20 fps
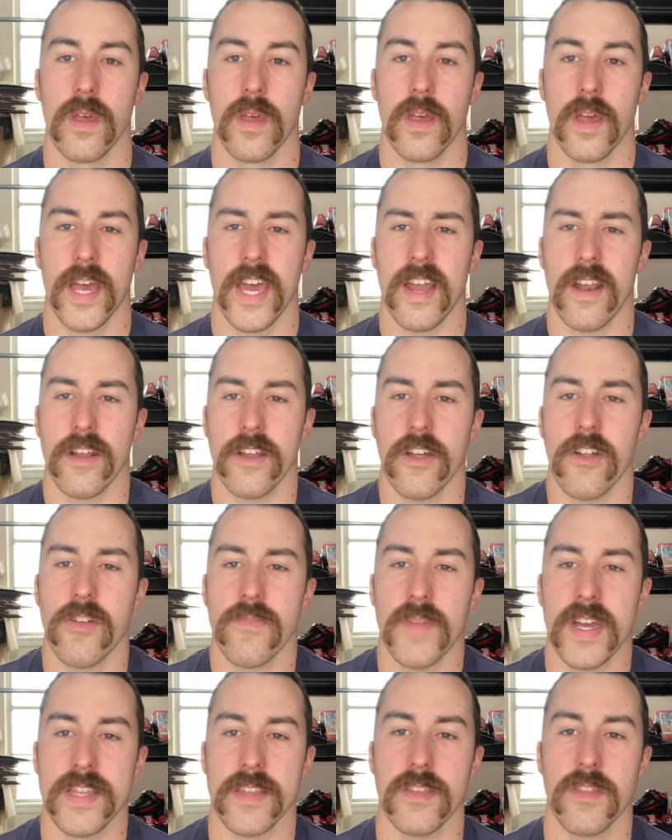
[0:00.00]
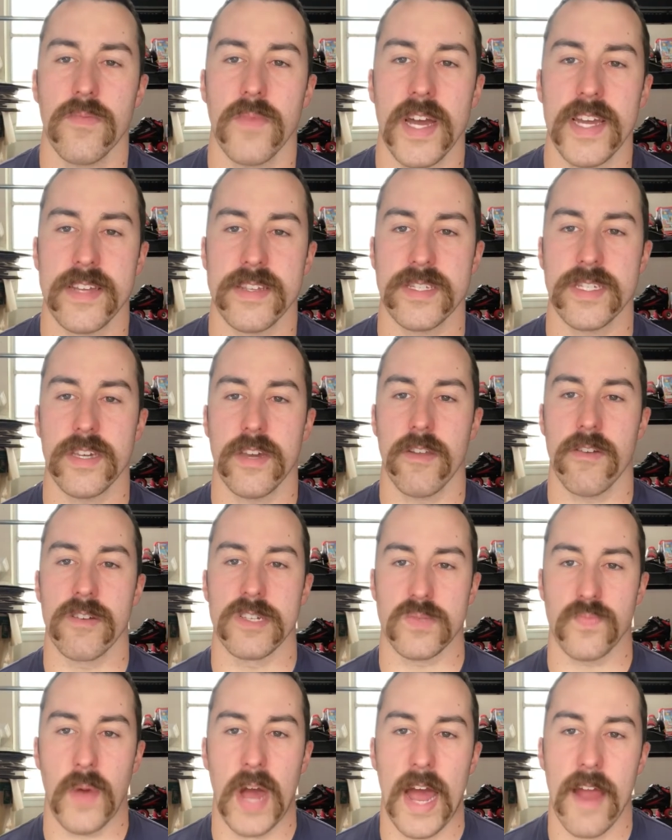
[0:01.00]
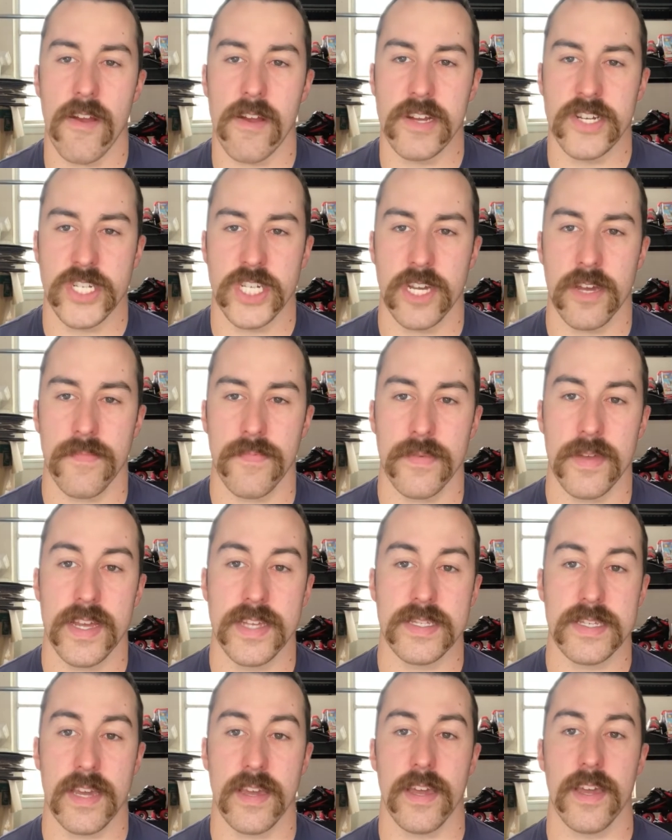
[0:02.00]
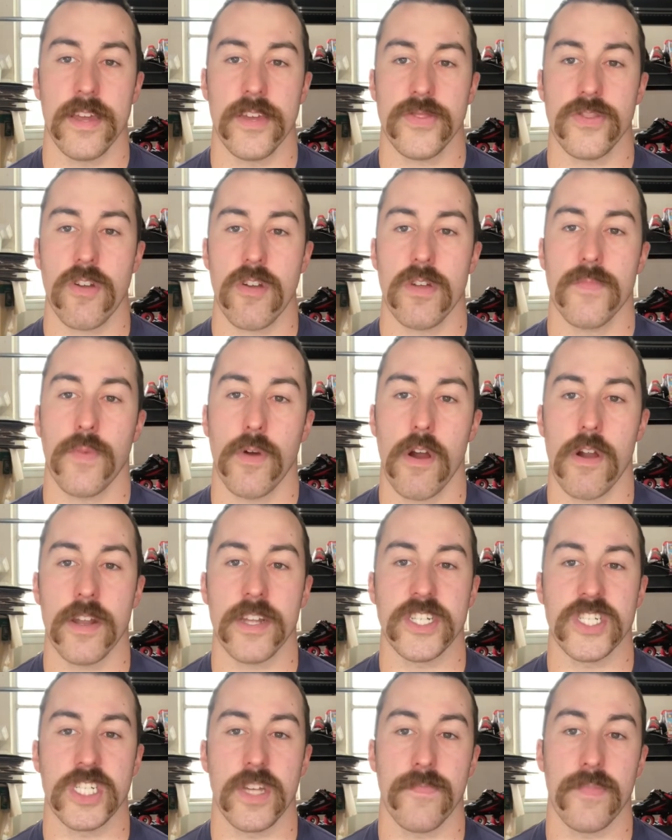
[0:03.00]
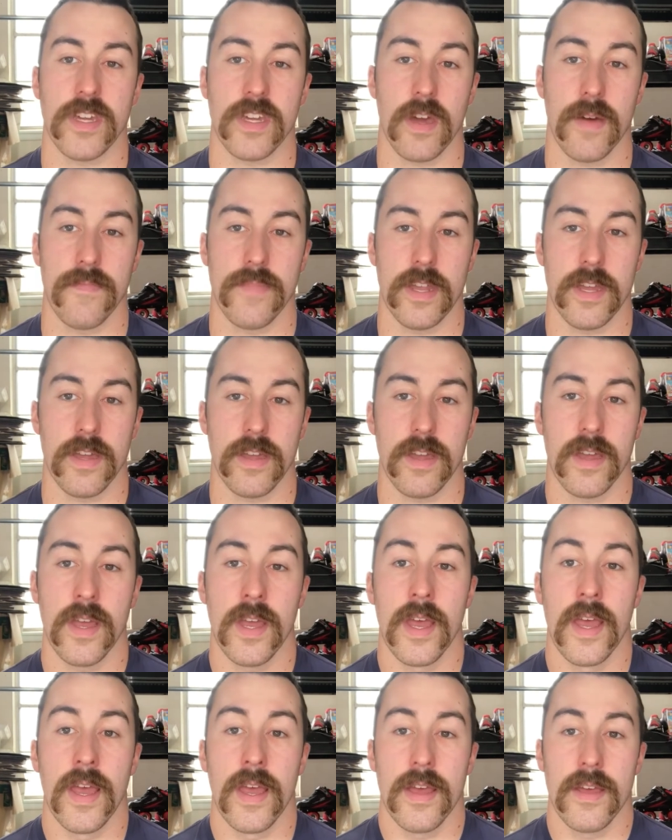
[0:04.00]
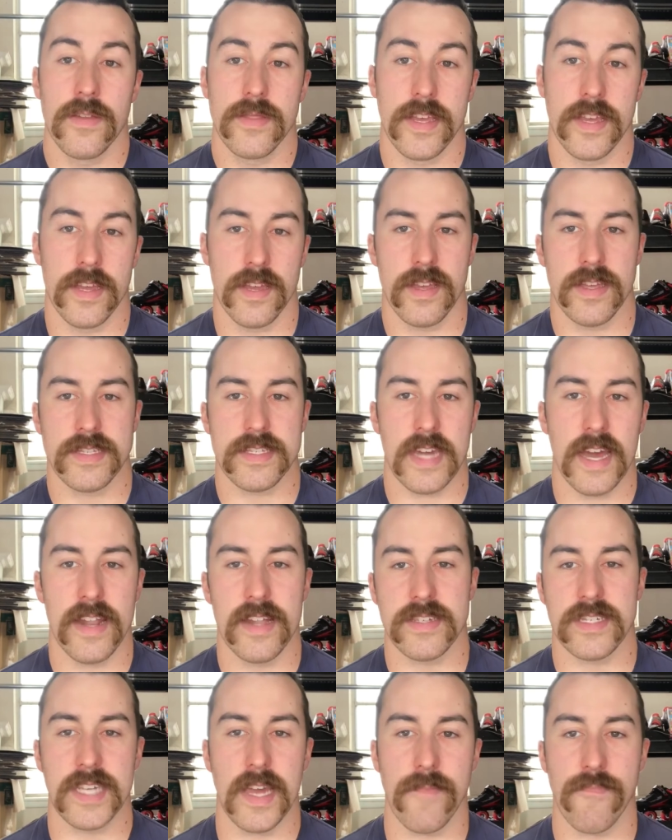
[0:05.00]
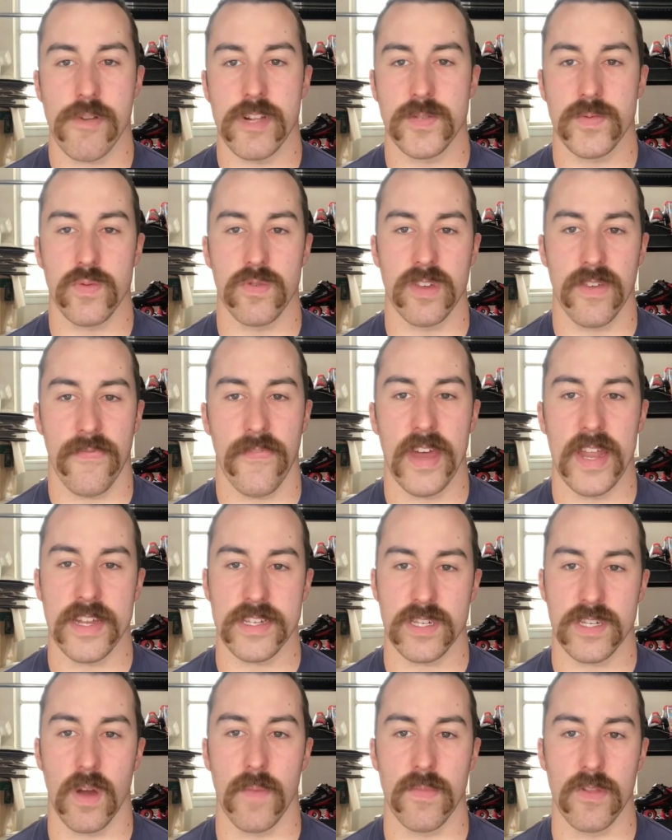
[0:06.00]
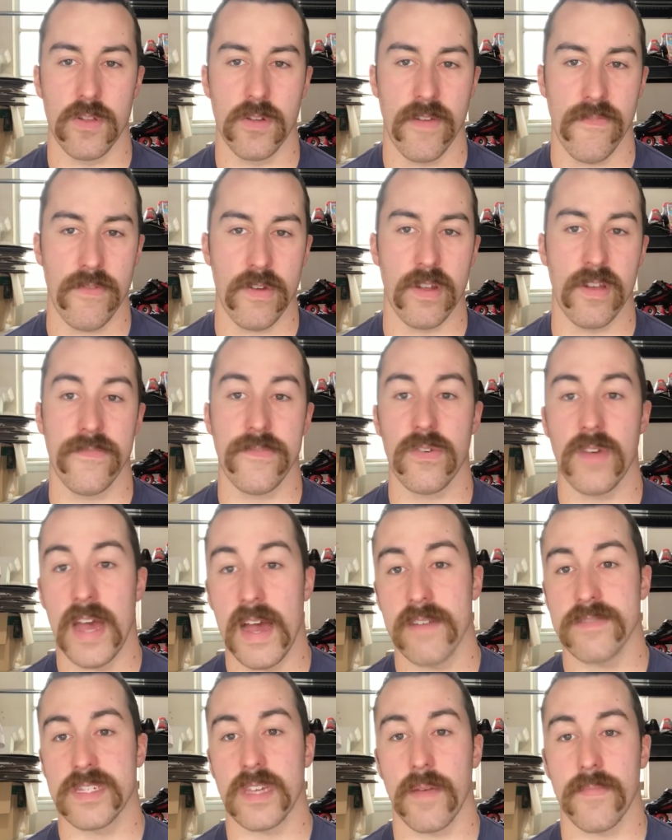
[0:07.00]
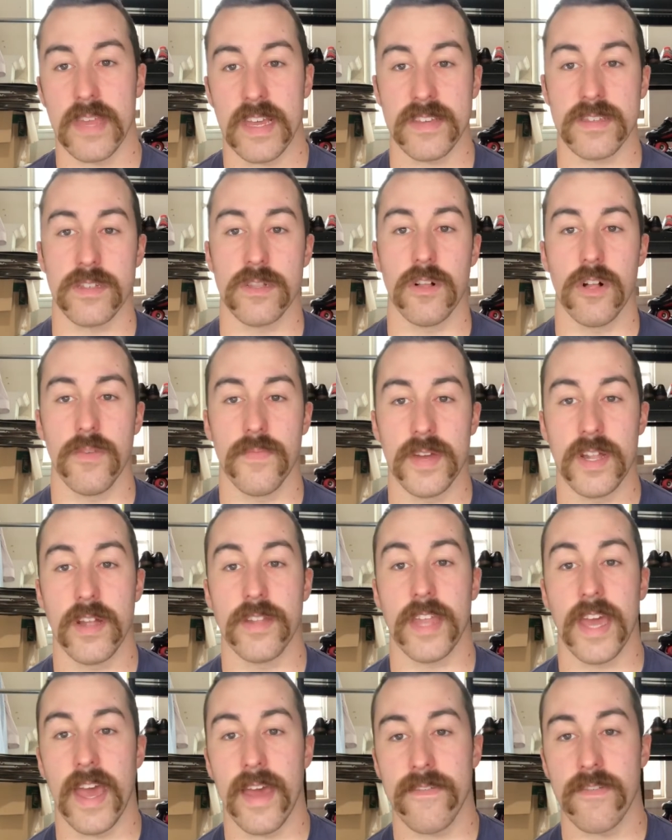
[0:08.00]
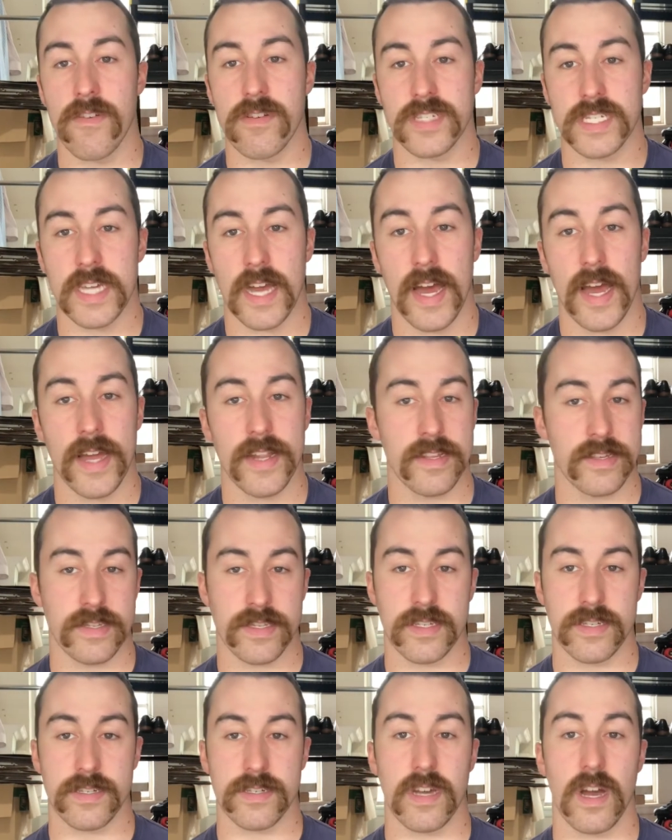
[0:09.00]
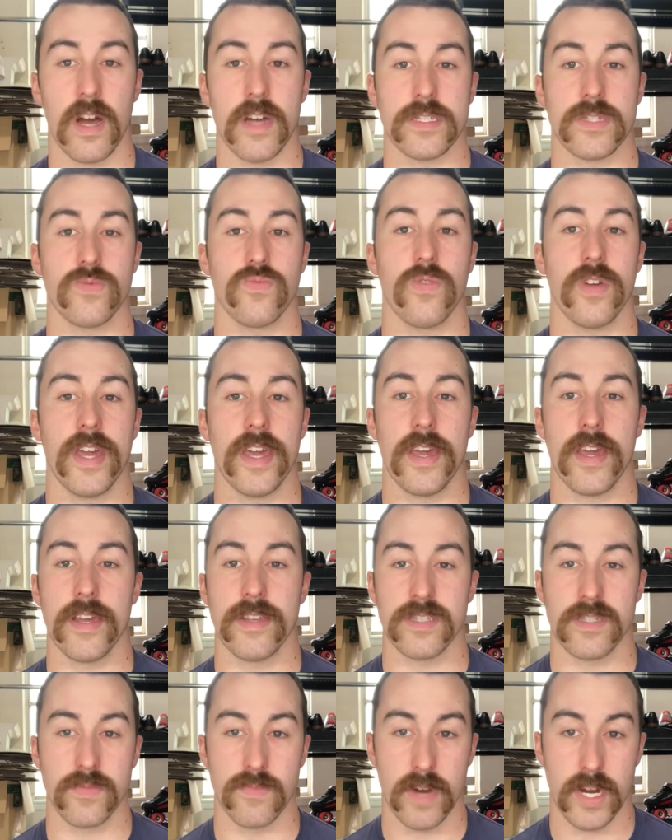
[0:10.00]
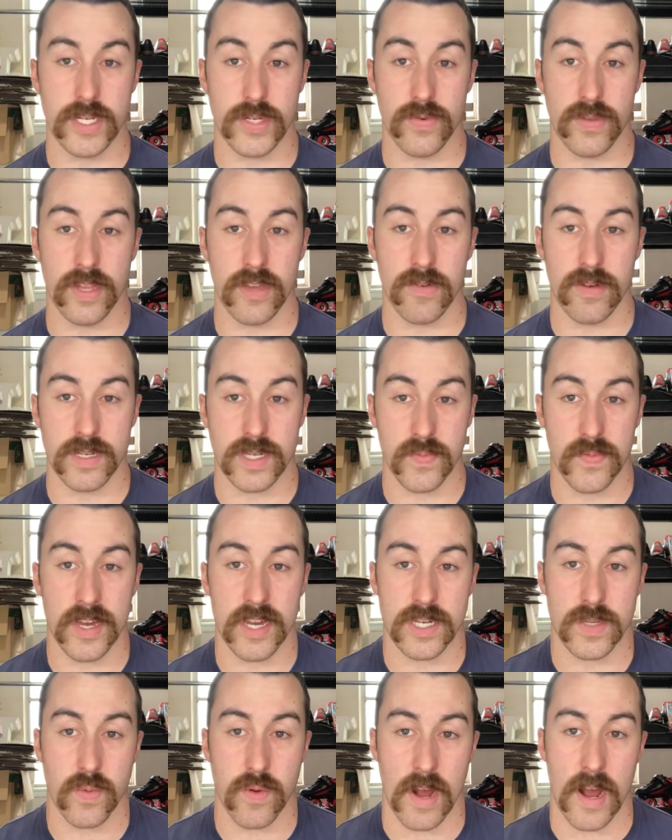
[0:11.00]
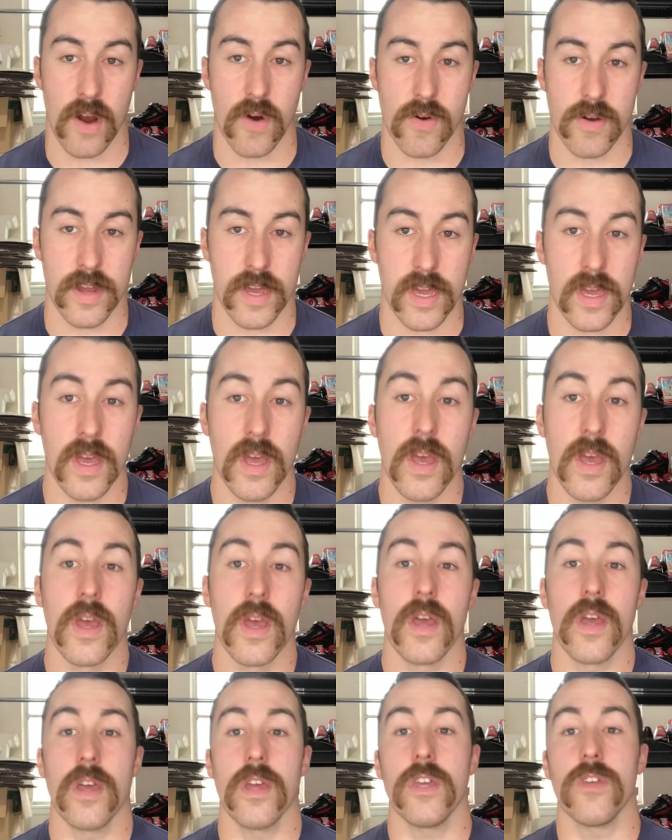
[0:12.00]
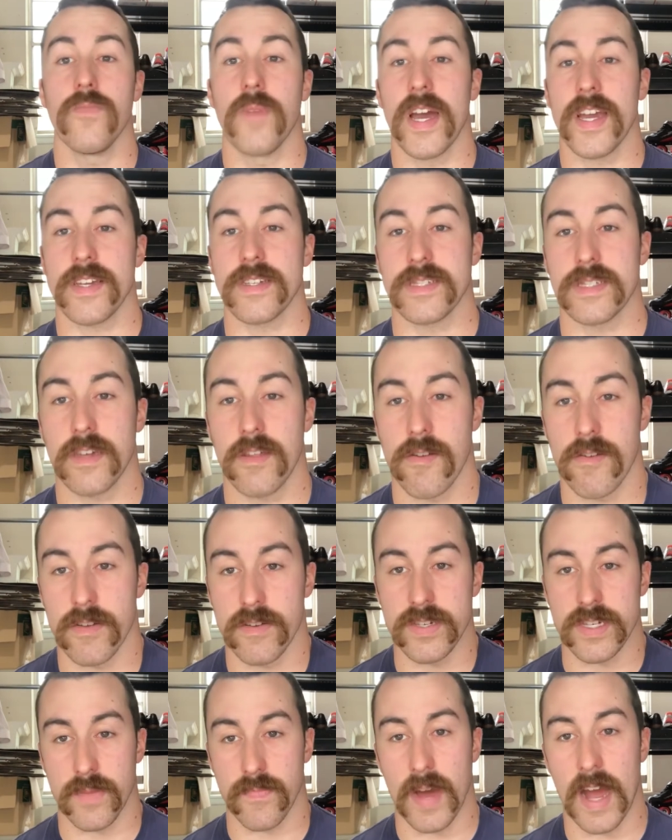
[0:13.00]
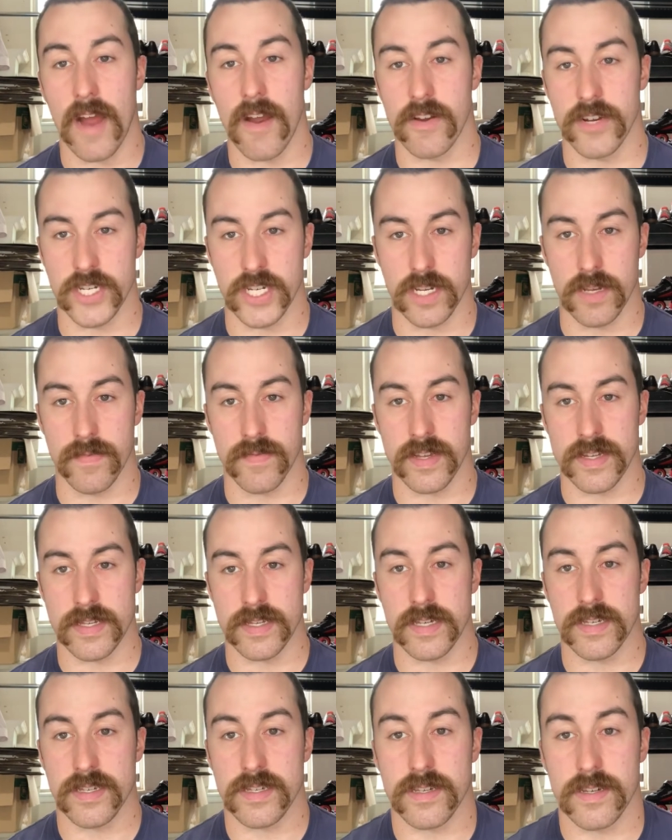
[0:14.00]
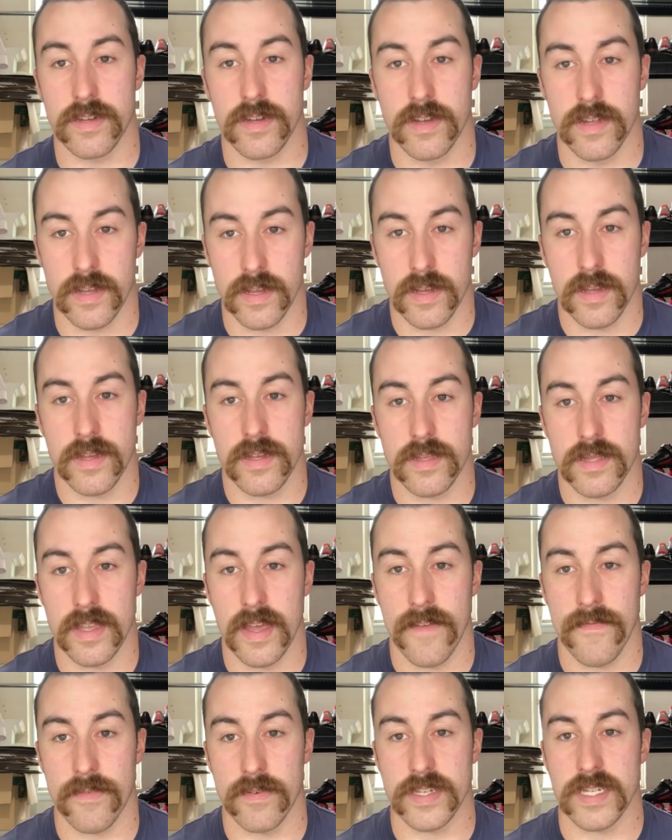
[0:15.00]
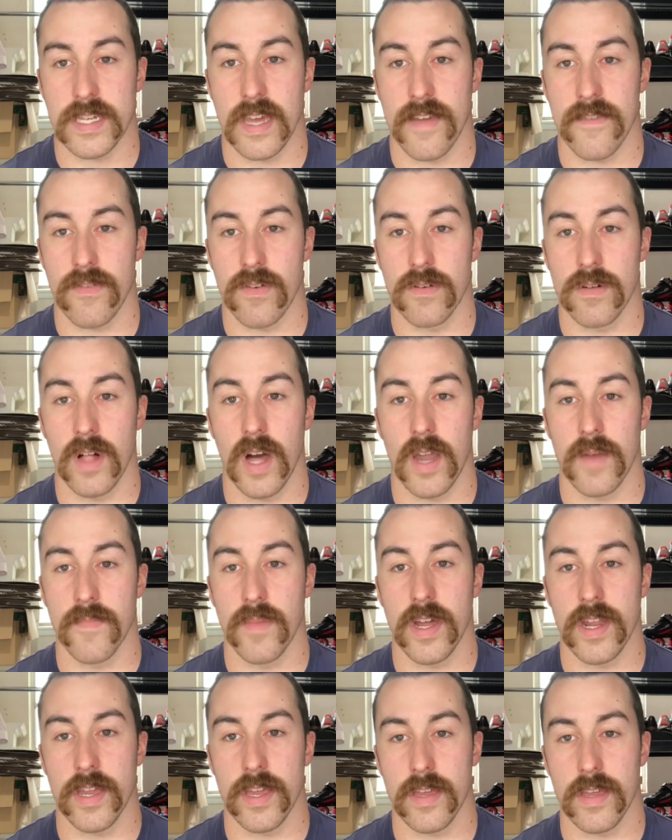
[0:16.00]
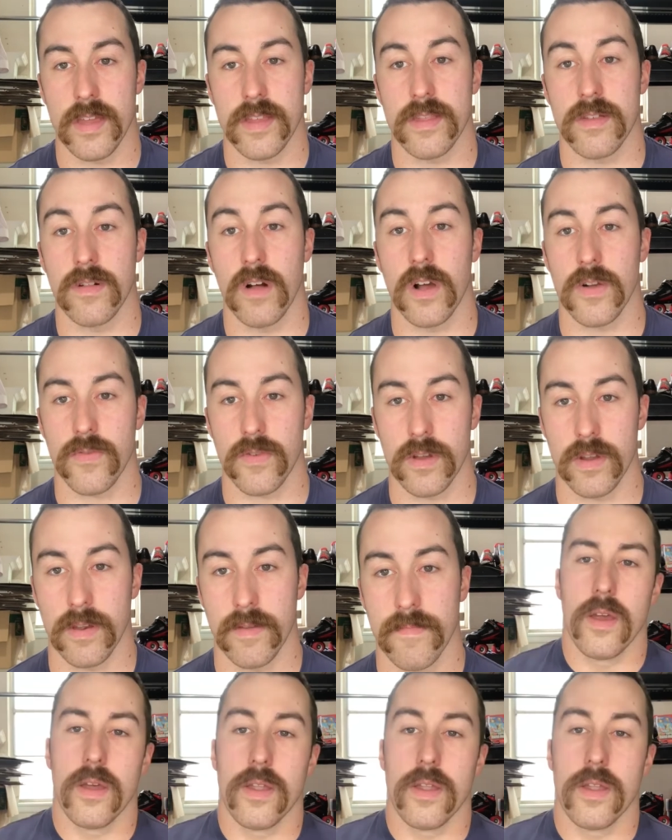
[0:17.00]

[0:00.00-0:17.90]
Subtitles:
And another method you might consider is Pirate Ship. It's a third-party shipping company that it's kind of the same principle as FedEx home delivery. If you have something that's a little bit on the heavier side and it's going to cost way too much with USPS priority, you might consider using Pirate Ship, because this could definitely save you a lot of money in the long run.